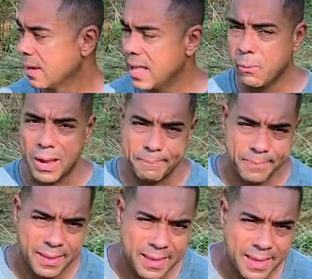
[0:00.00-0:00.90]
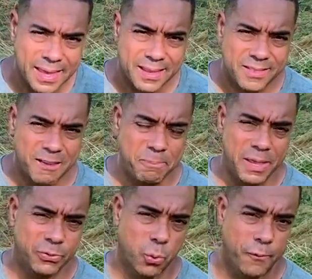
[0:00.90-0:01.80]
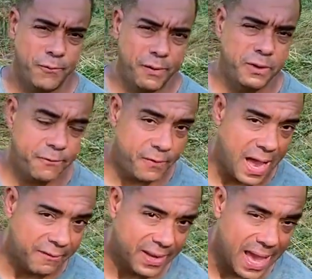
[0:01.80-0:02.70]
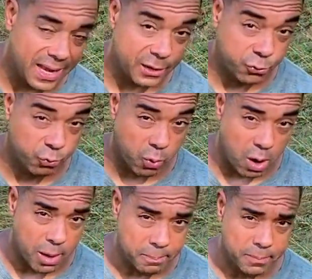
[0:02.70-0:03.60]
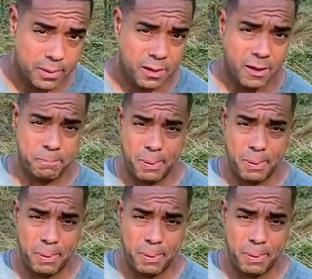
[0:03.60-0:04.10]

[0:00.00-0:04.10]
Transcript: Anyway, they've been through a fifty-five gallon drum of